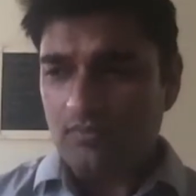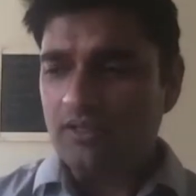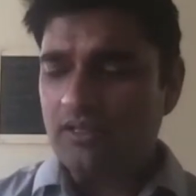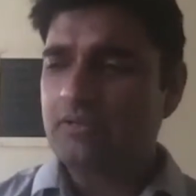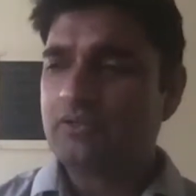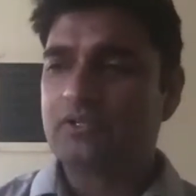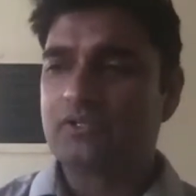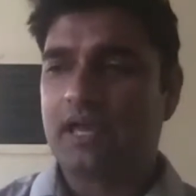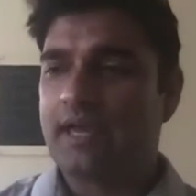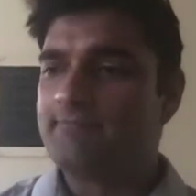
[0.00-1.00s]
they used to
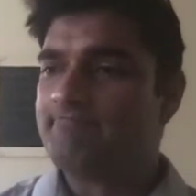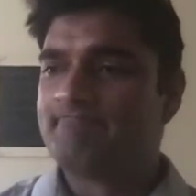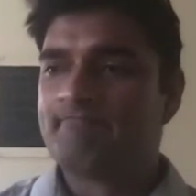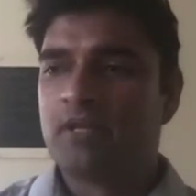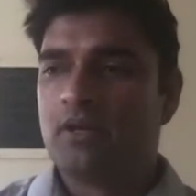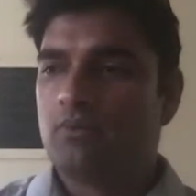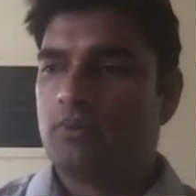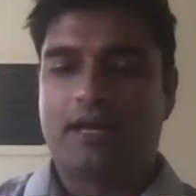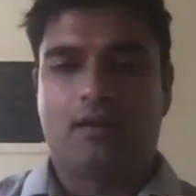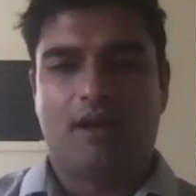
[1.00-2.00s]
say we
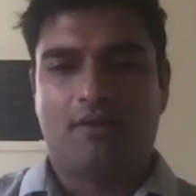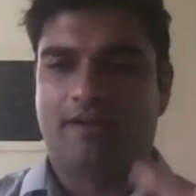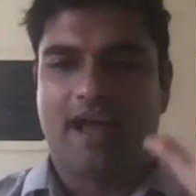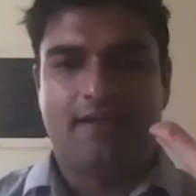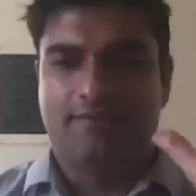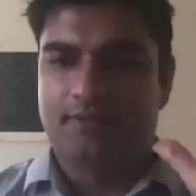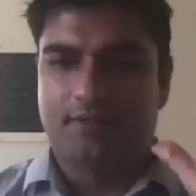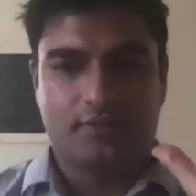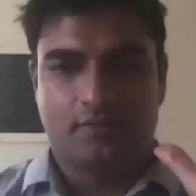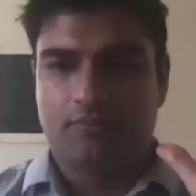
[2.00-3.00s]
care about five
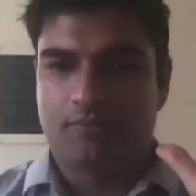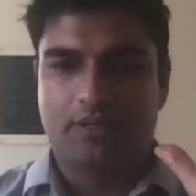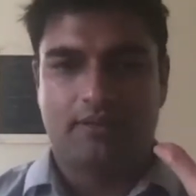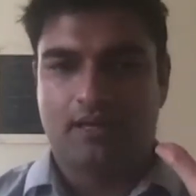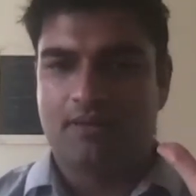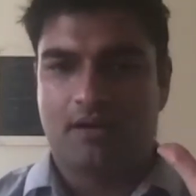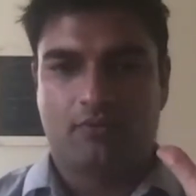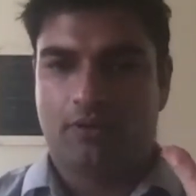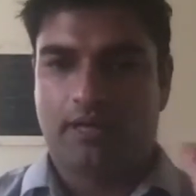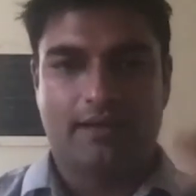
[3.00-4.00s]
fields when we think about
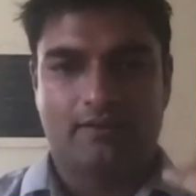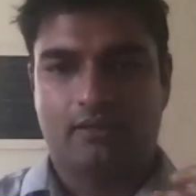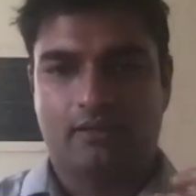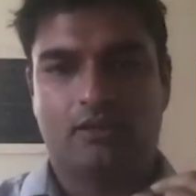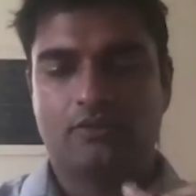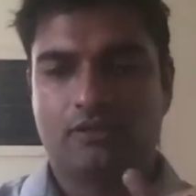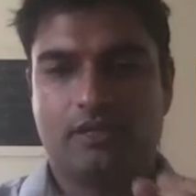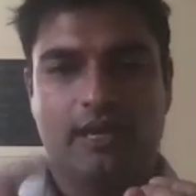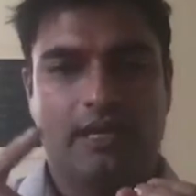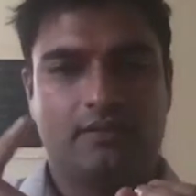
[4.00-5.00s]
forecasting close
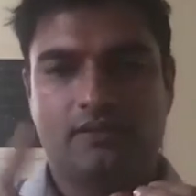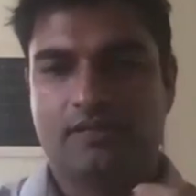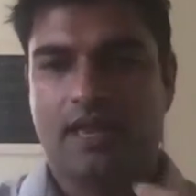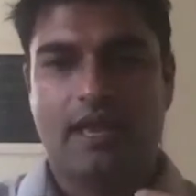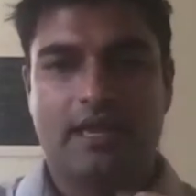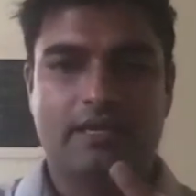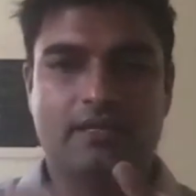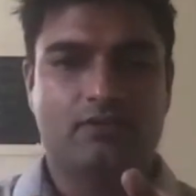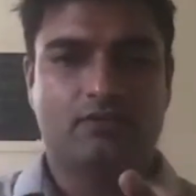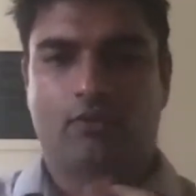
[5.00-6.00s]
date
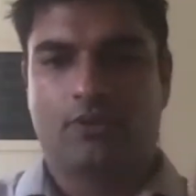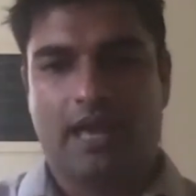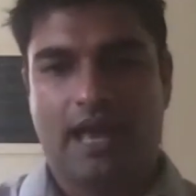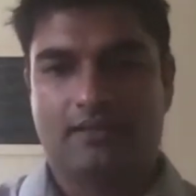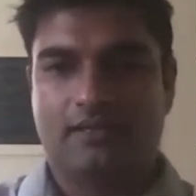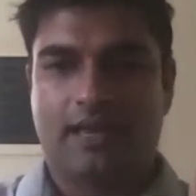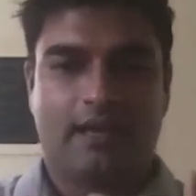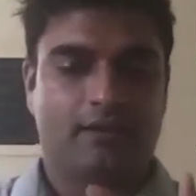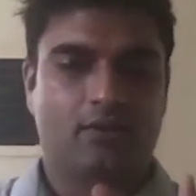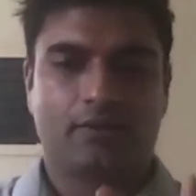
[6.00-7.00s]
stage forecast
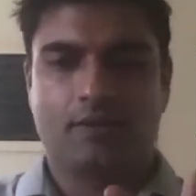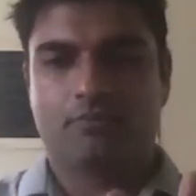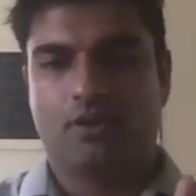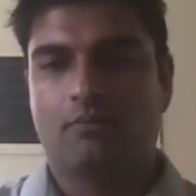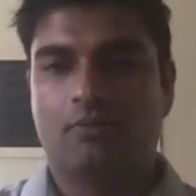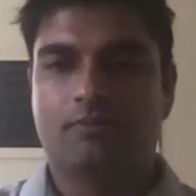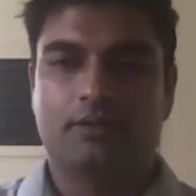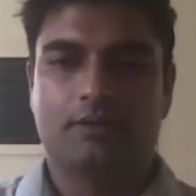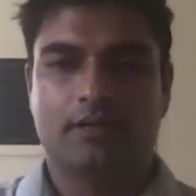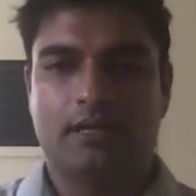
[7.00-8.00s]
category
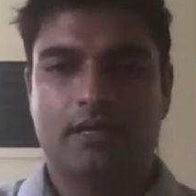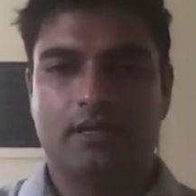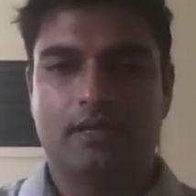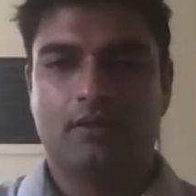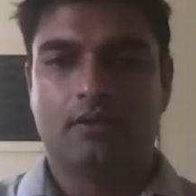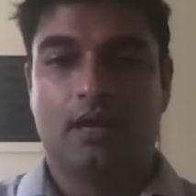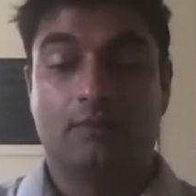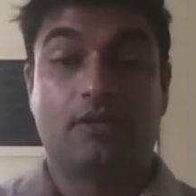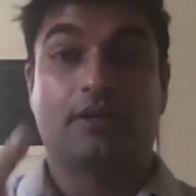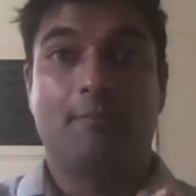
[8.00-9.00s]
probability i'm
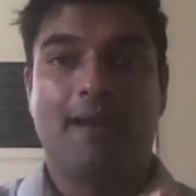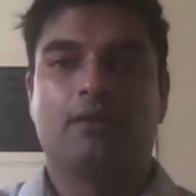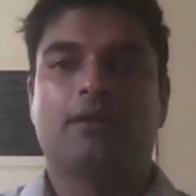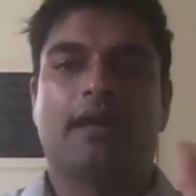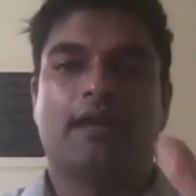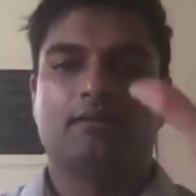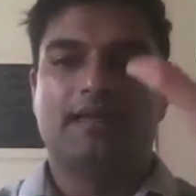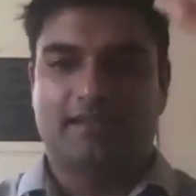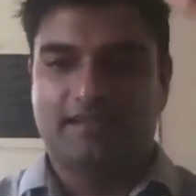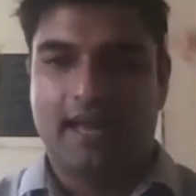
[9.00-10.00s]
sorry amount and
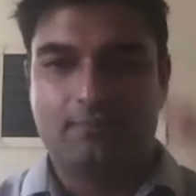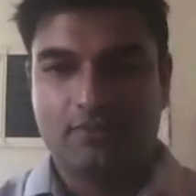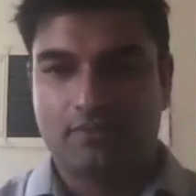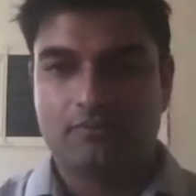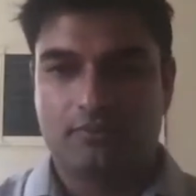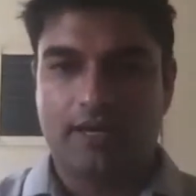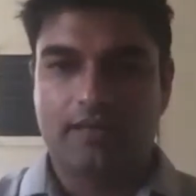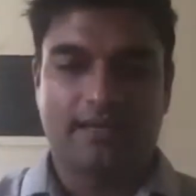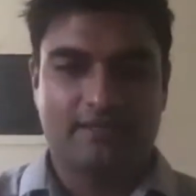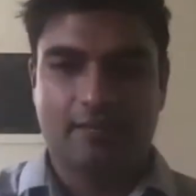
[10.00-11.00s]
next steps right
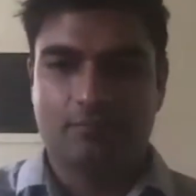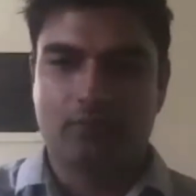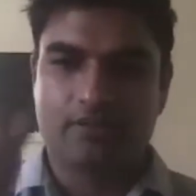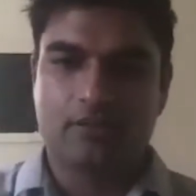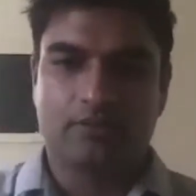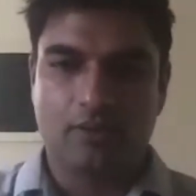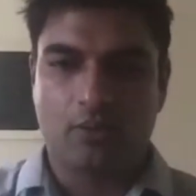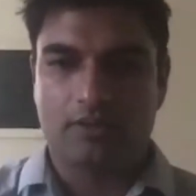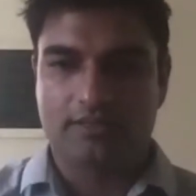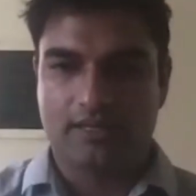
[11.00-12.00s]
next step was the only
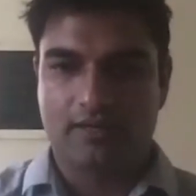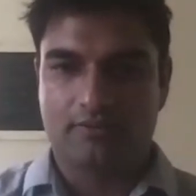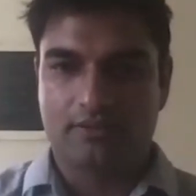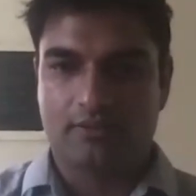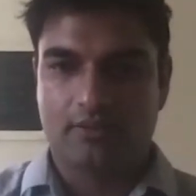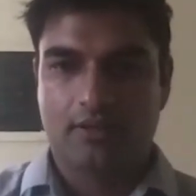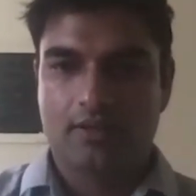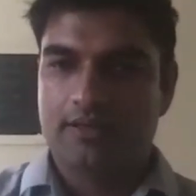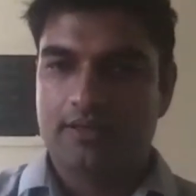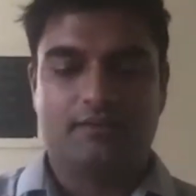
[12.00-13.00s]
qualitative field
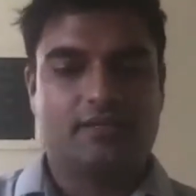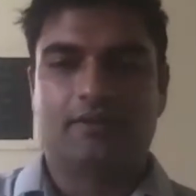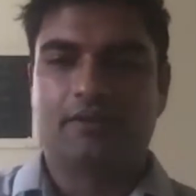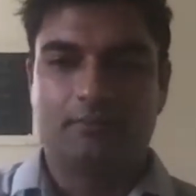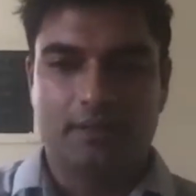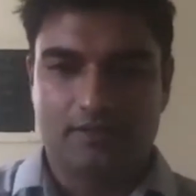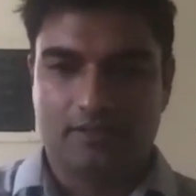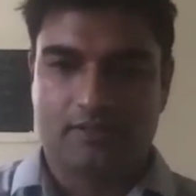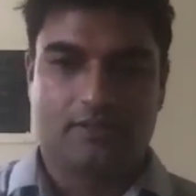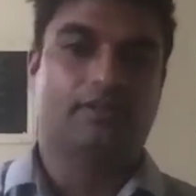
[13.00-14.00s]
they scaled their
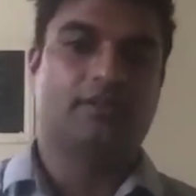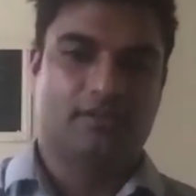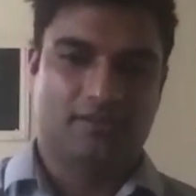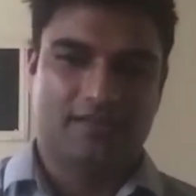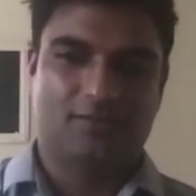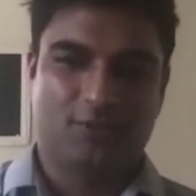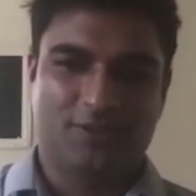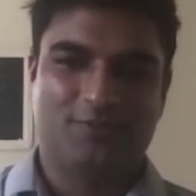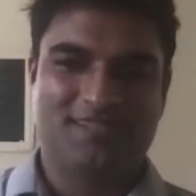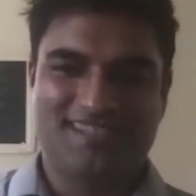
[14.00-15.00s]
business, at least that's what's
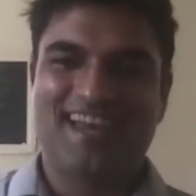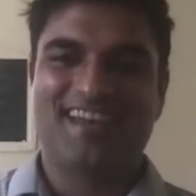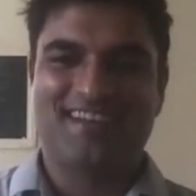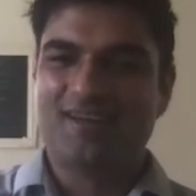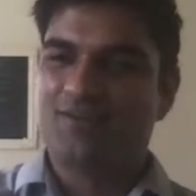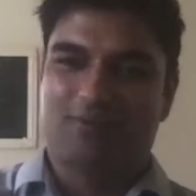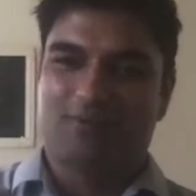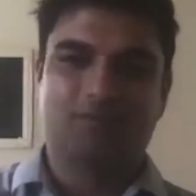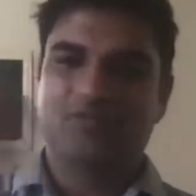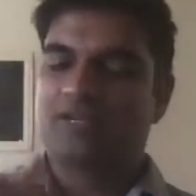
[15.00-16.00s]
been said,
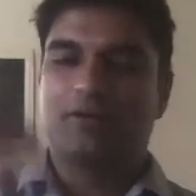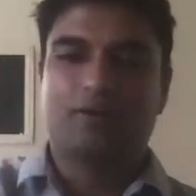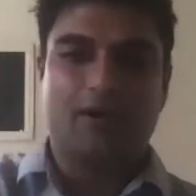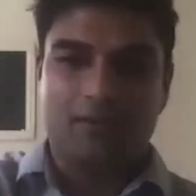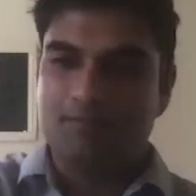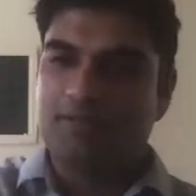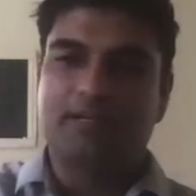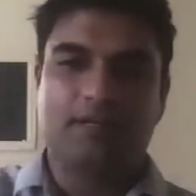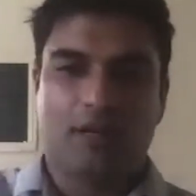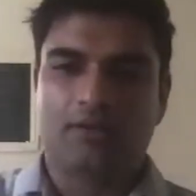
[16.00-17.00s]
from zero to a
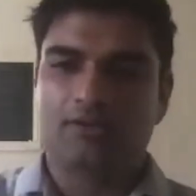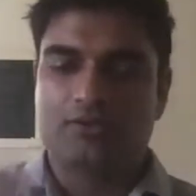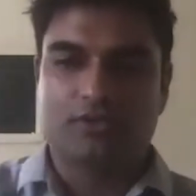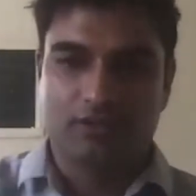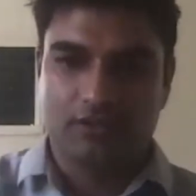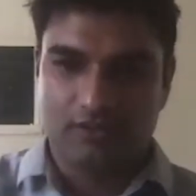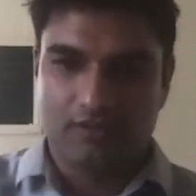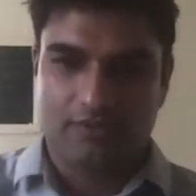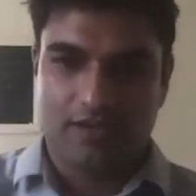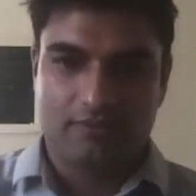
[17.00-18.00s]
billion dollars using just those
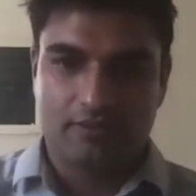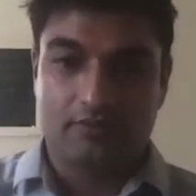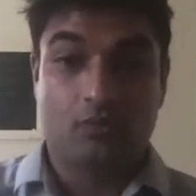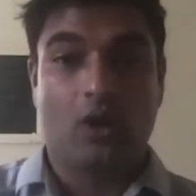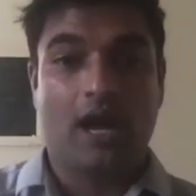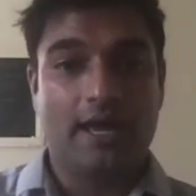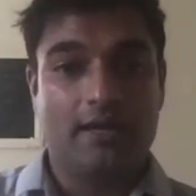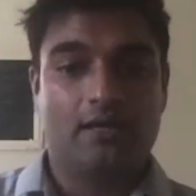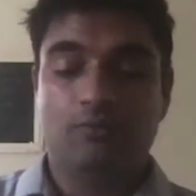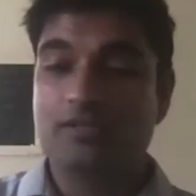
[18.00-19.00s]
five fields. Why?
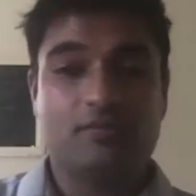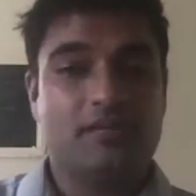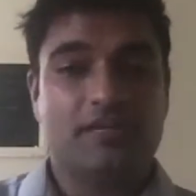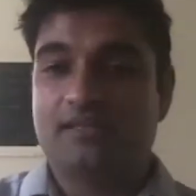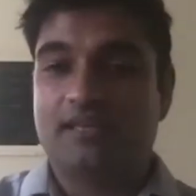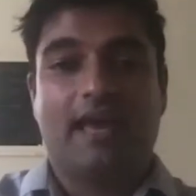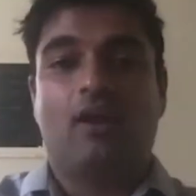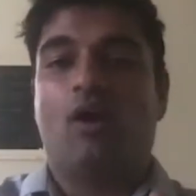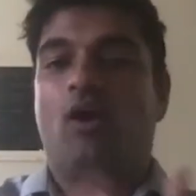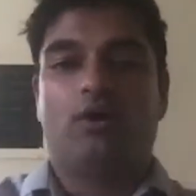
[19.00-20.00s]
It wasn't because they
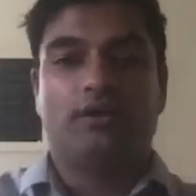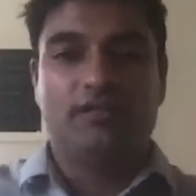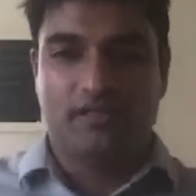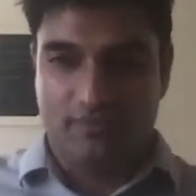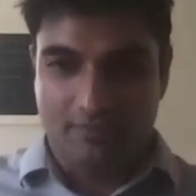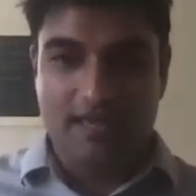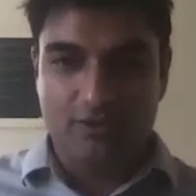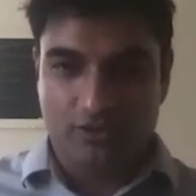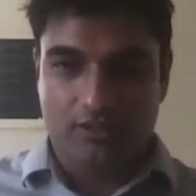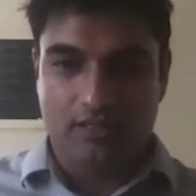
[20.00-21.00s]
had all this
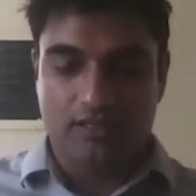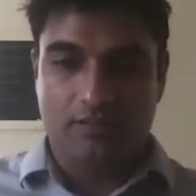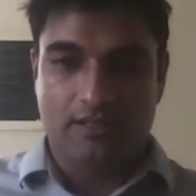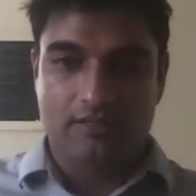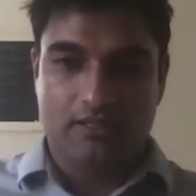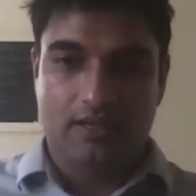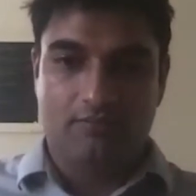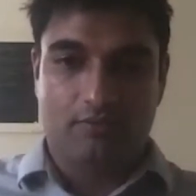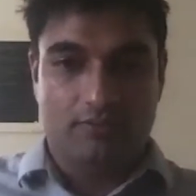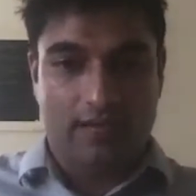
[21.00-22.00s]
information, it's because they
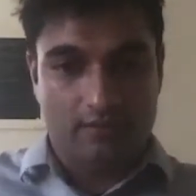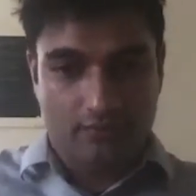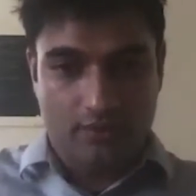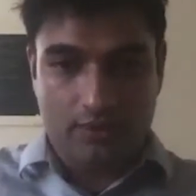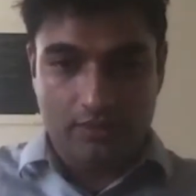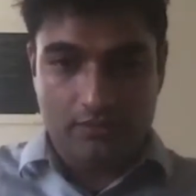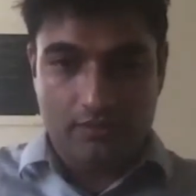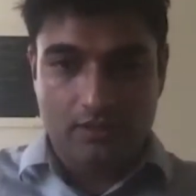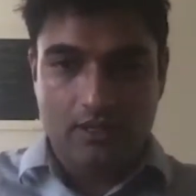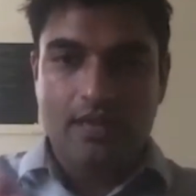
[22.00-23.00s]
refined focus
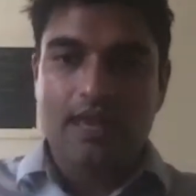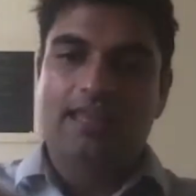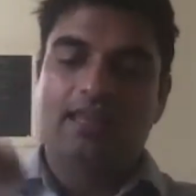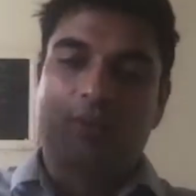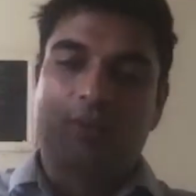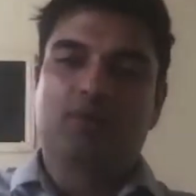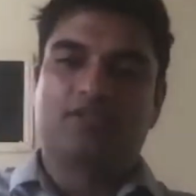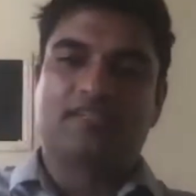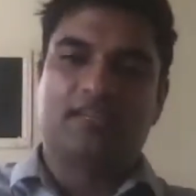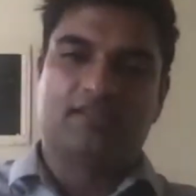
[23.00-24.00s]
and they were
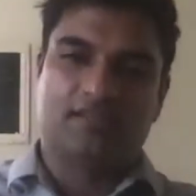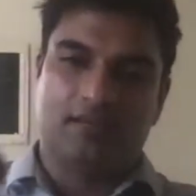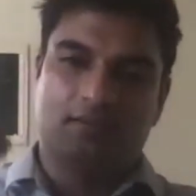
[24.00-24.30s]
persistent.